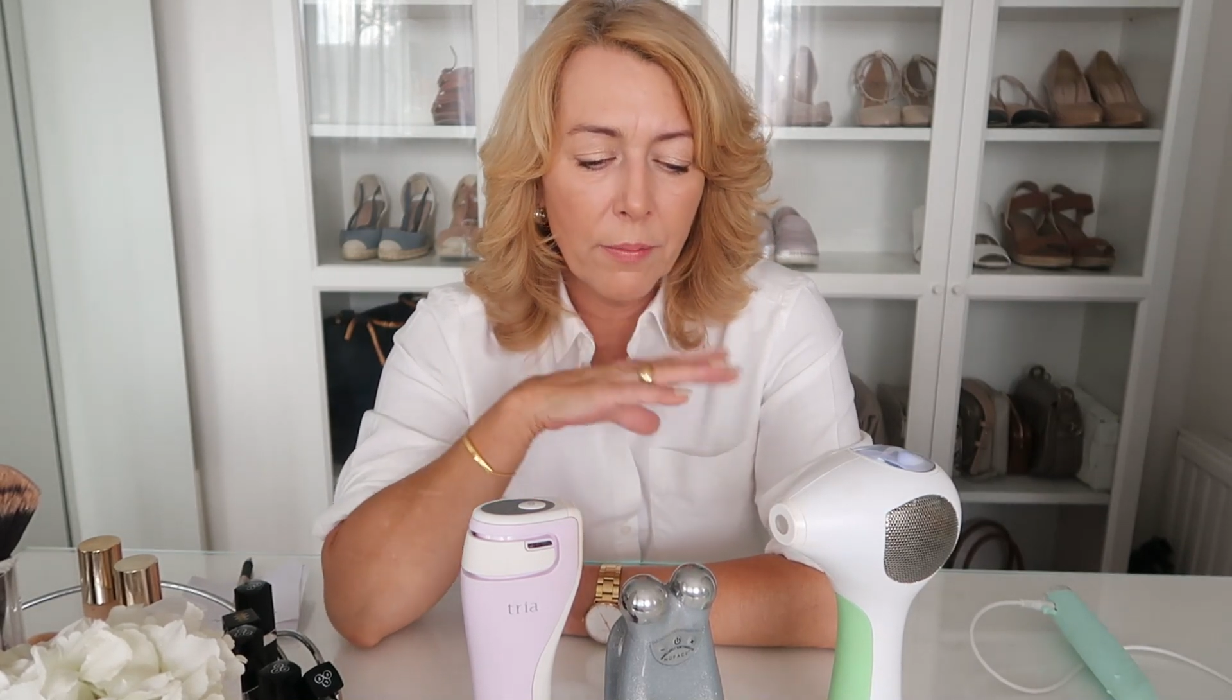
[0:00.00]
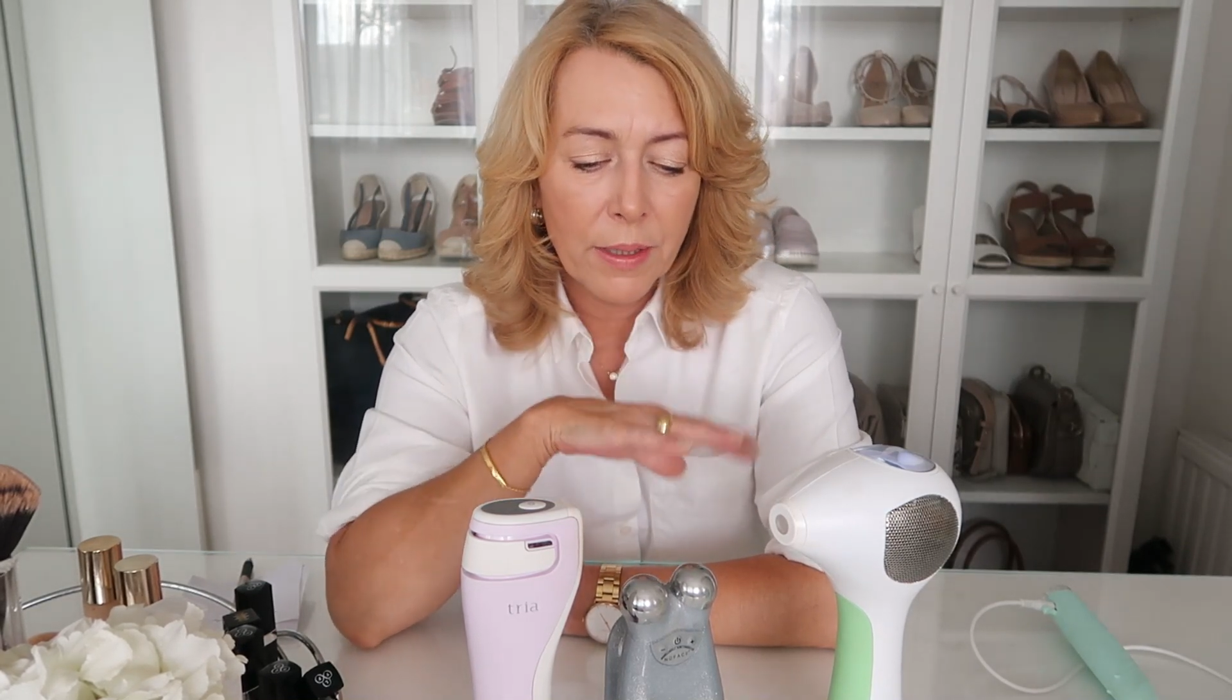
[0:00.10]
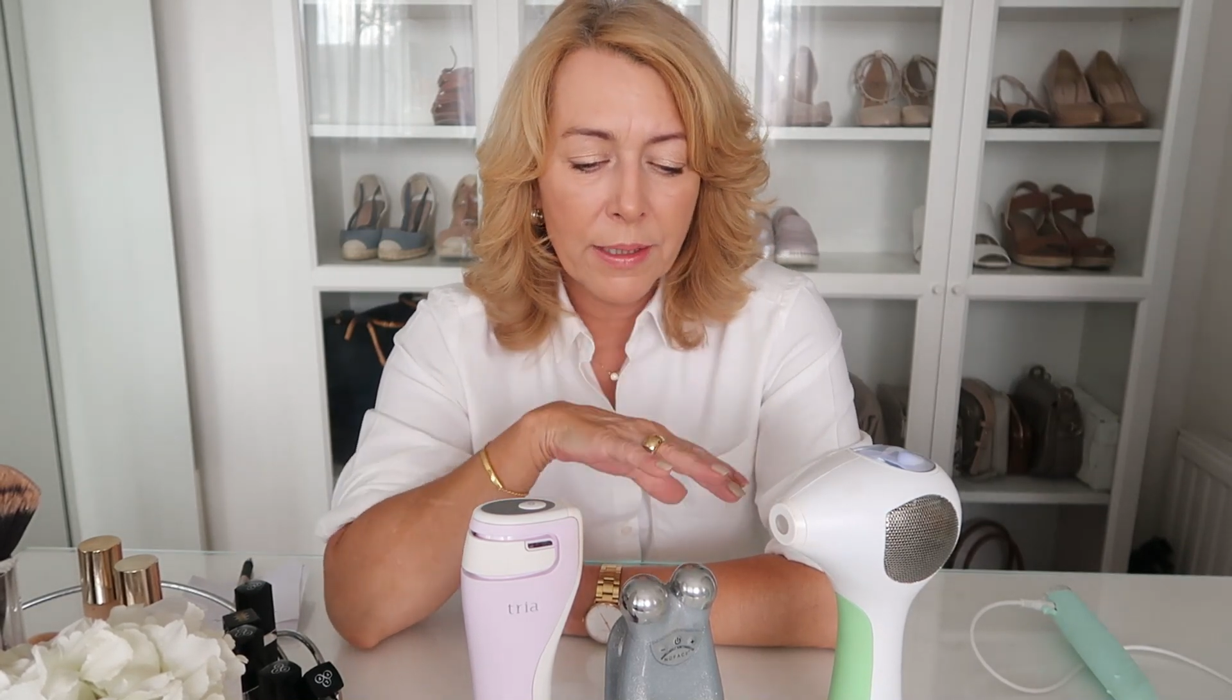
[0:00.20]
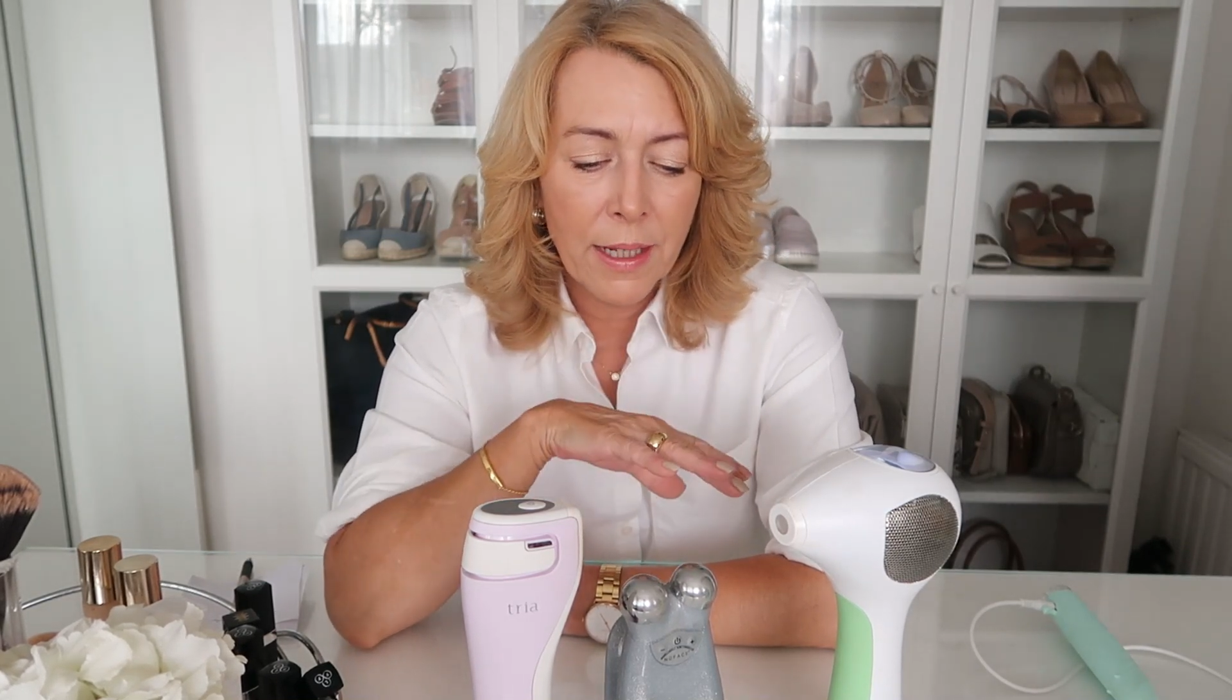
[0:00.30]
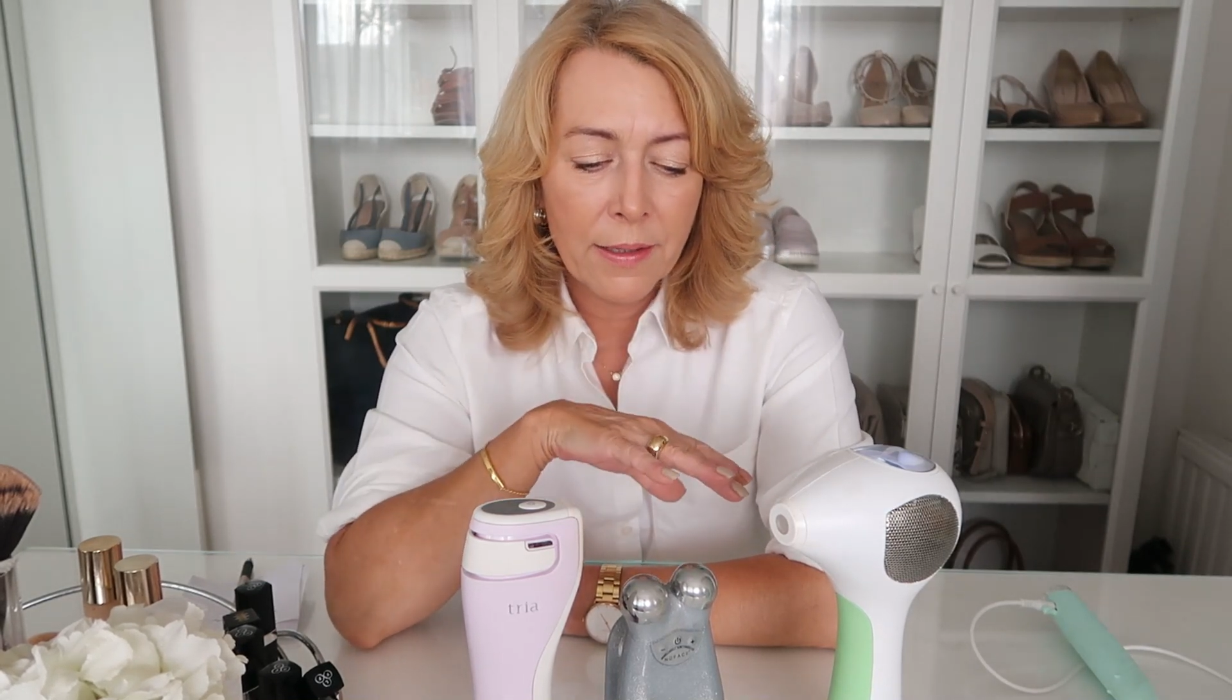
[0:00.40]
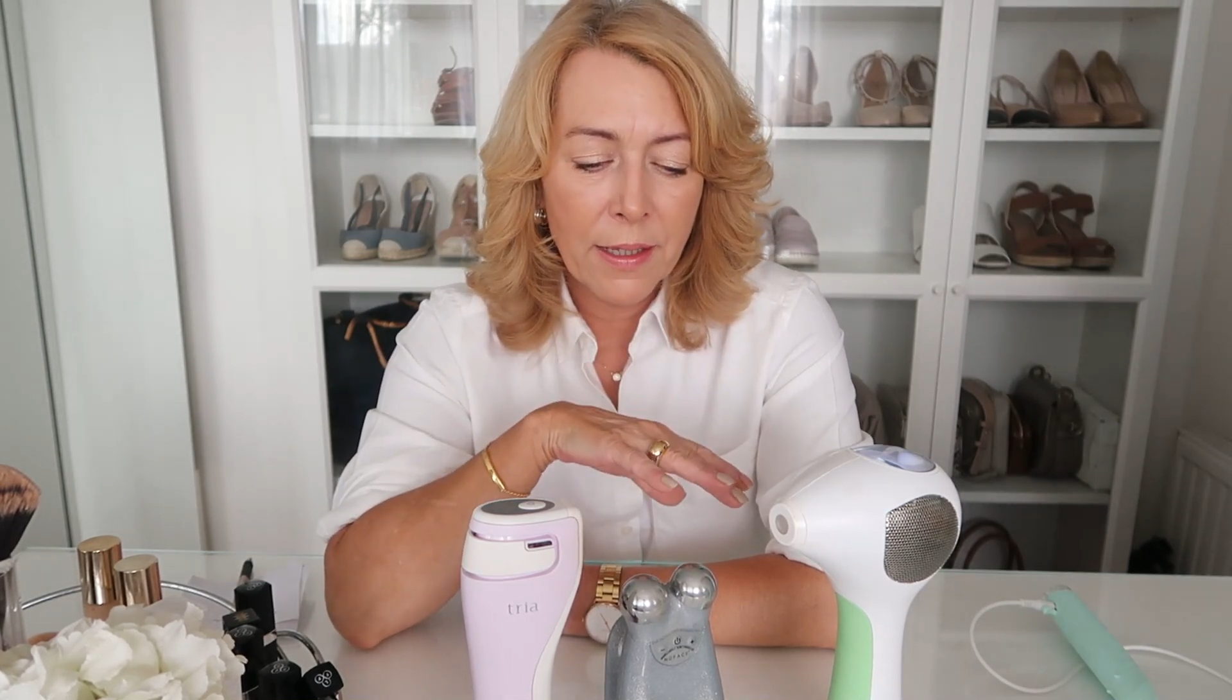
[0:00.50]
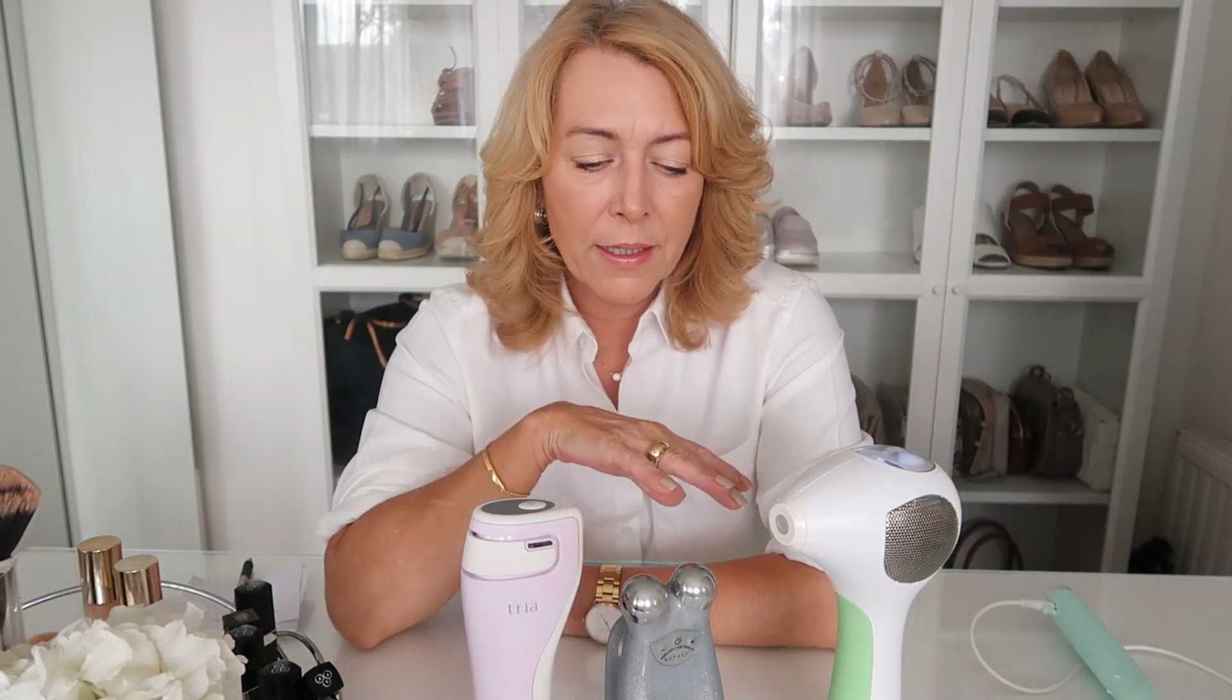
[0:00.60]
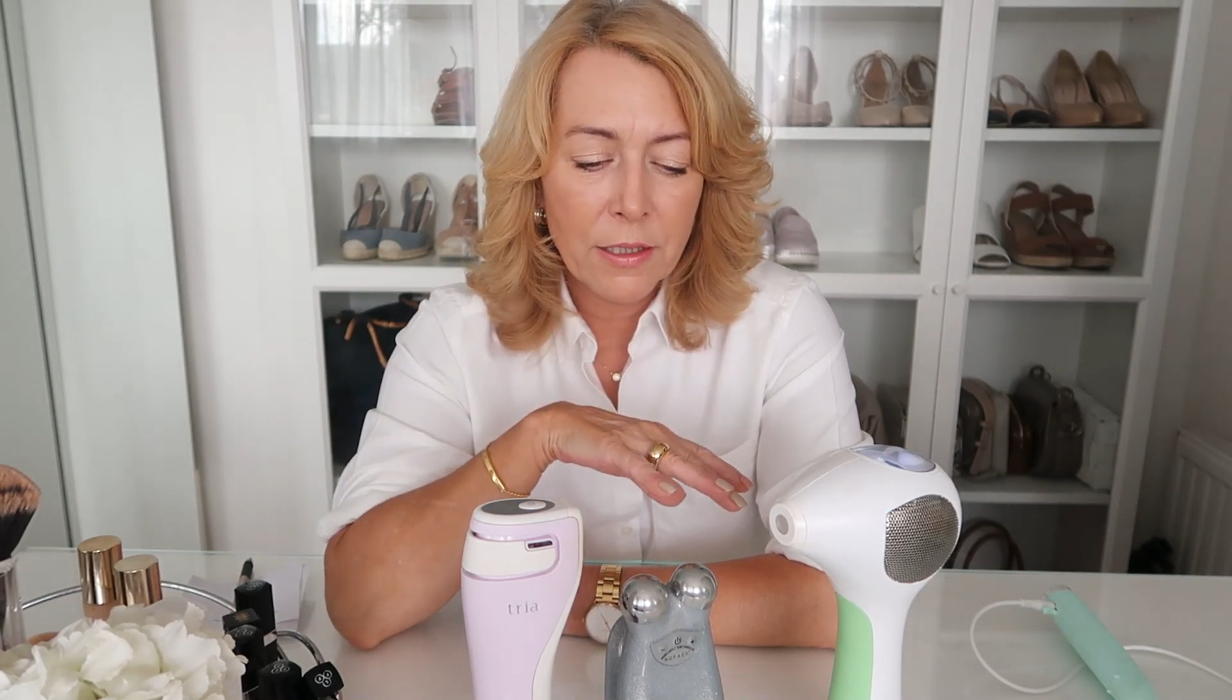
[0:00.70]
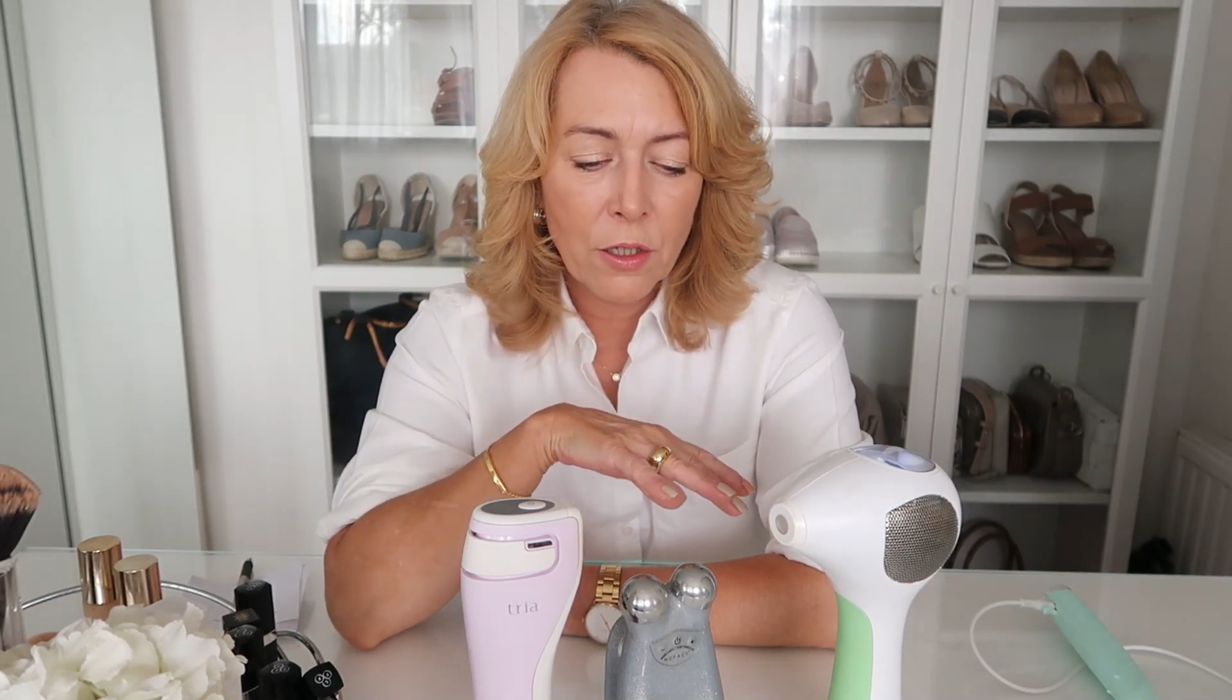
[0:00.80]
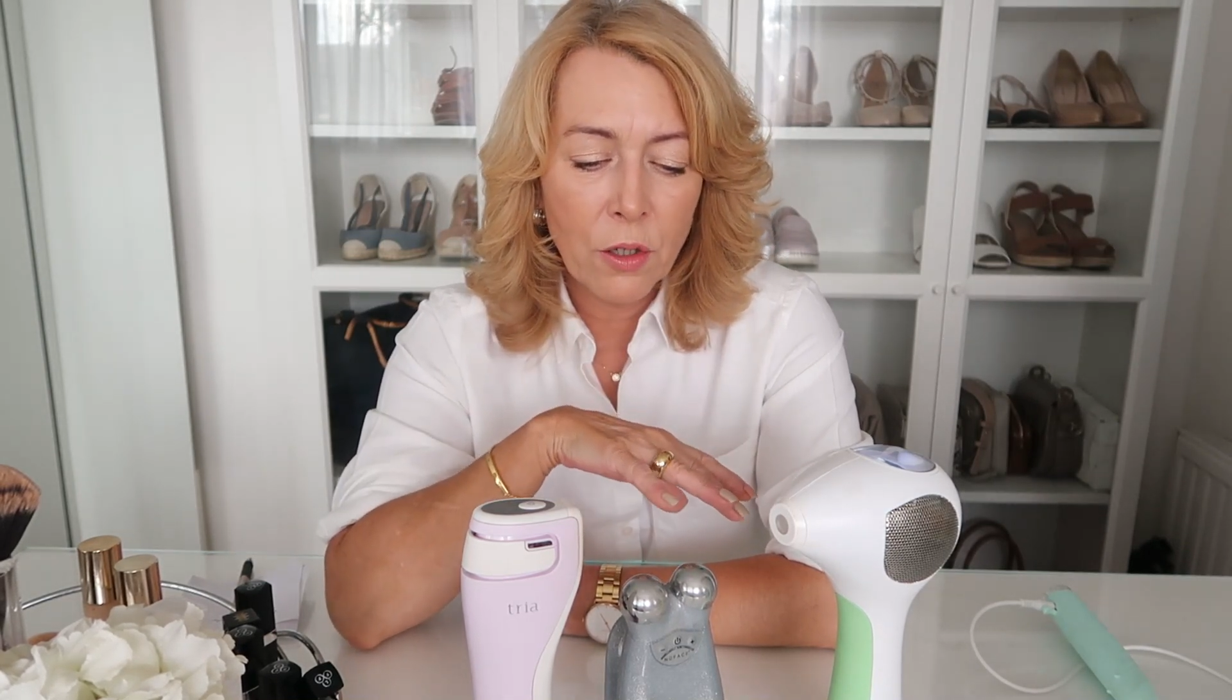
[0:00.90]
but now that's